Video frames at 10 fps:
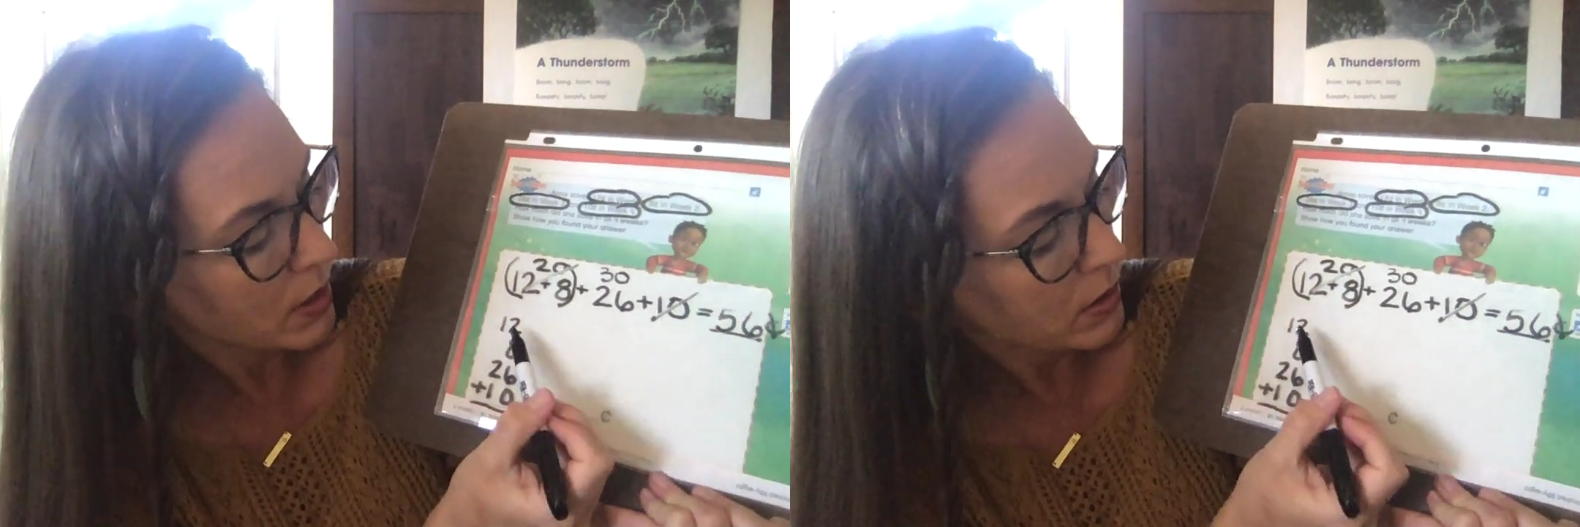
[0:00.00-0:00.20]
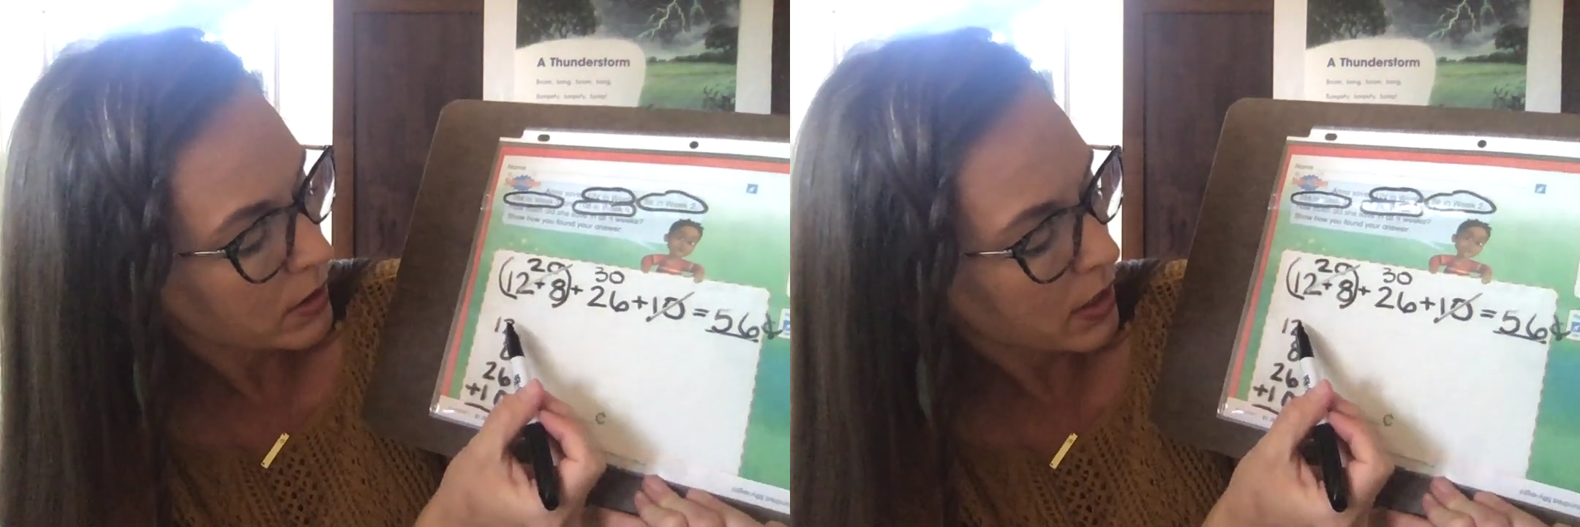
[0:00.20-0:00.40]

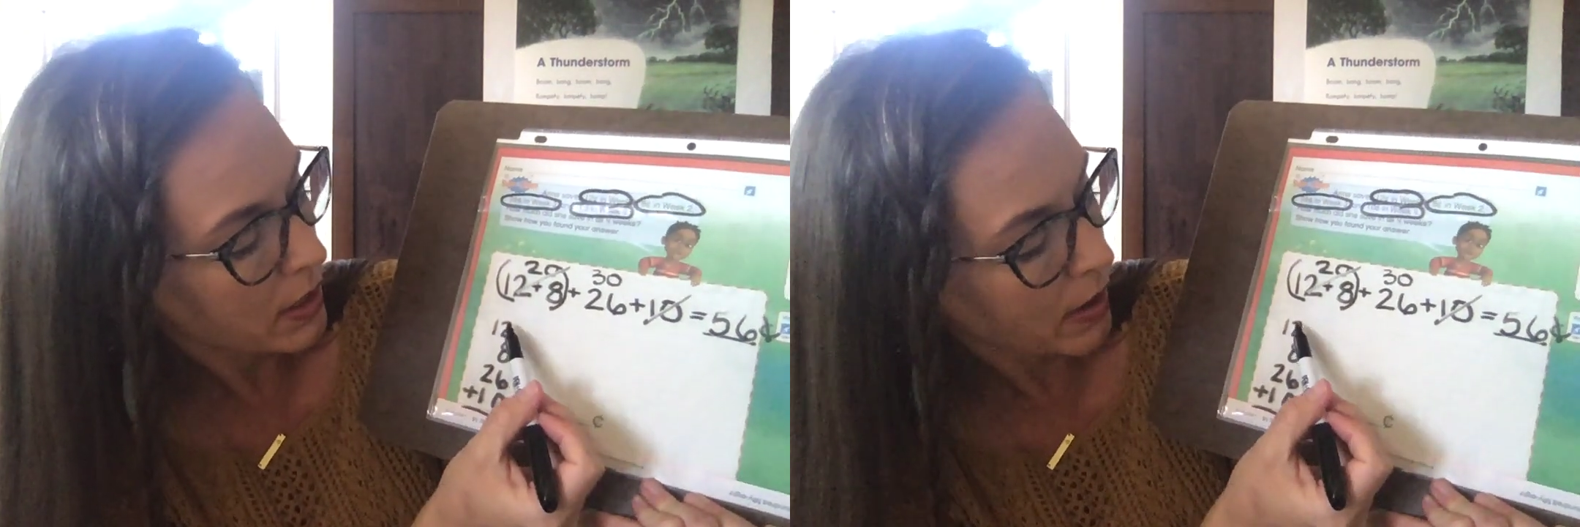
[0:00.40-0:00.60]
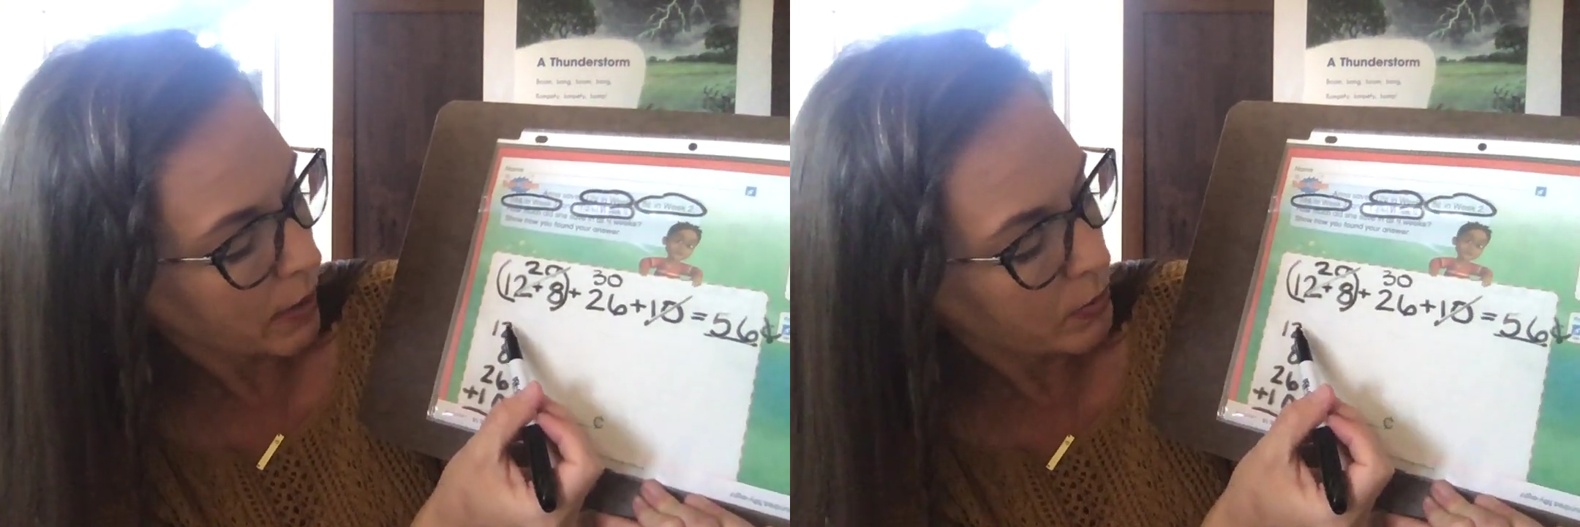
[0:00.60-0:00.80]
Looky
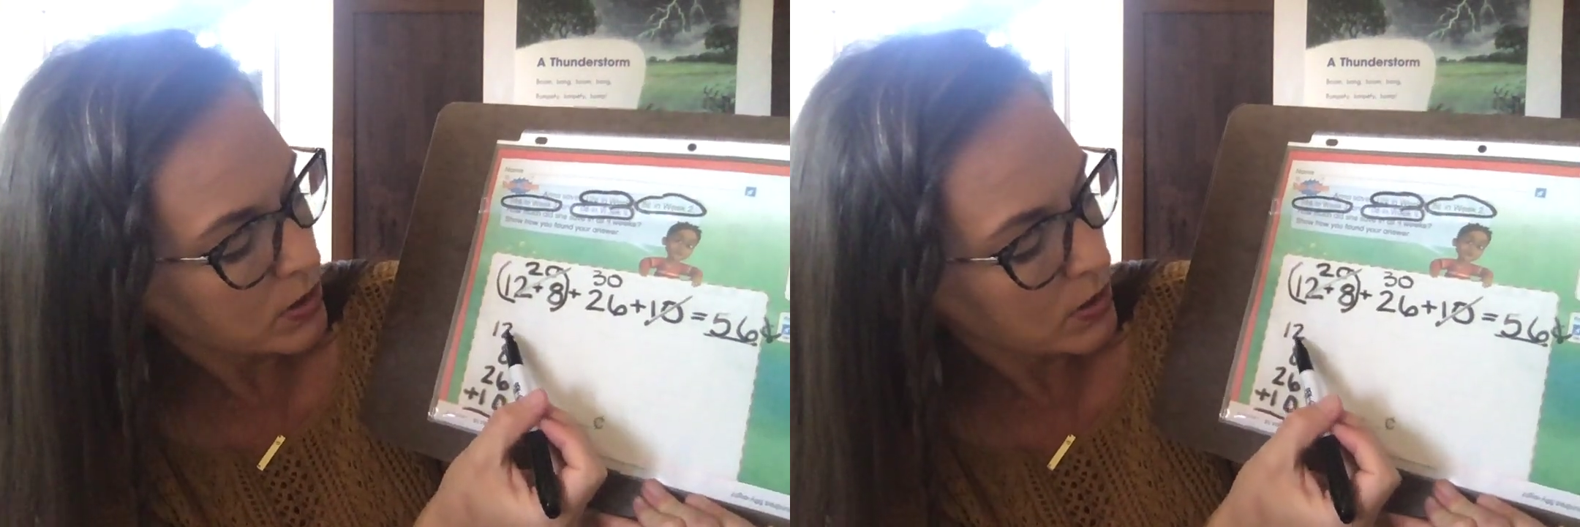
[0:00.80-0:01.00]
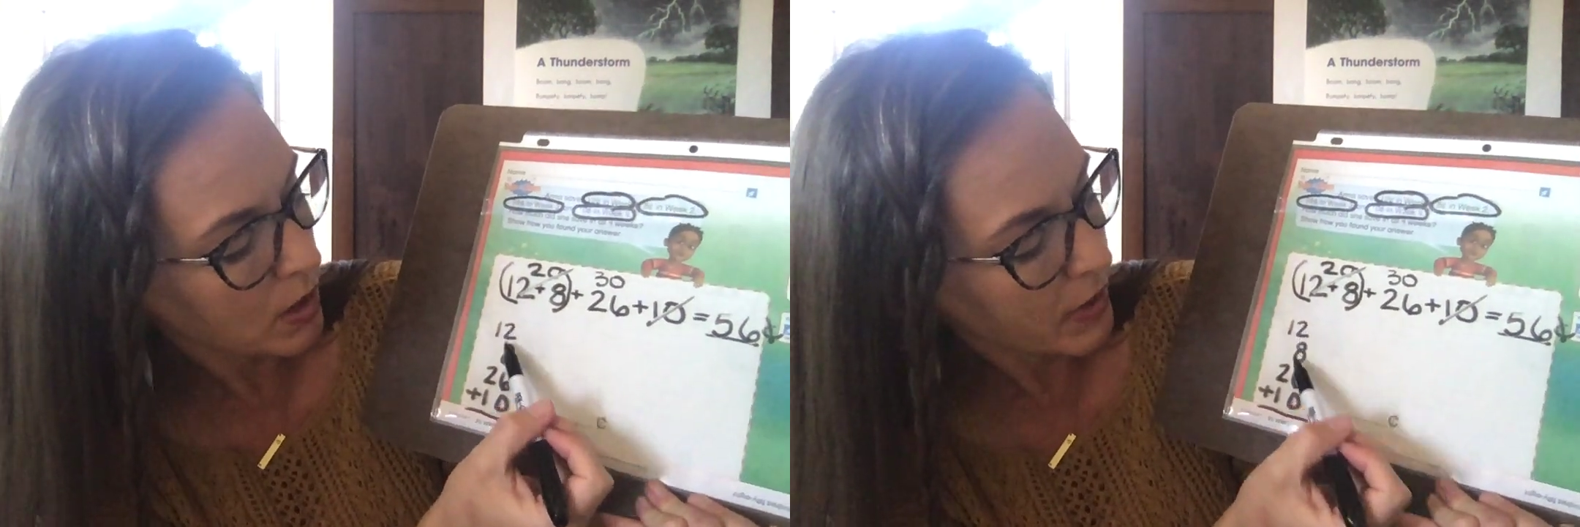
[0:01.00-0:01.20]
here, I would
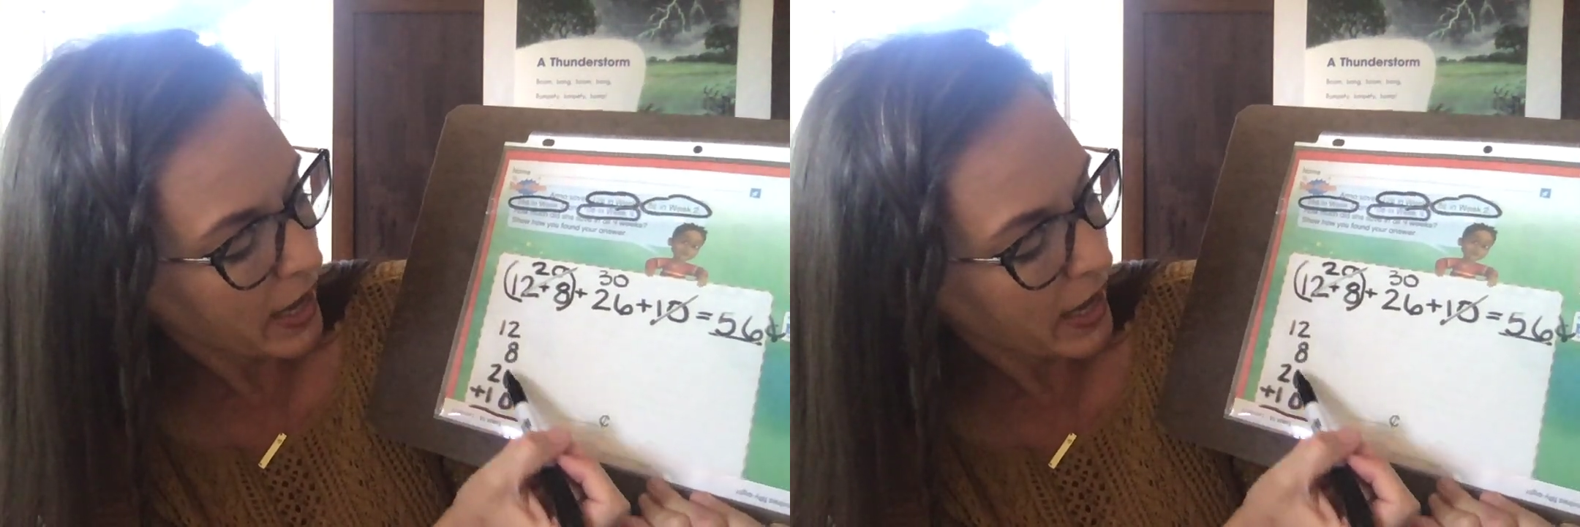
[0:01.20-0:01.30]
start by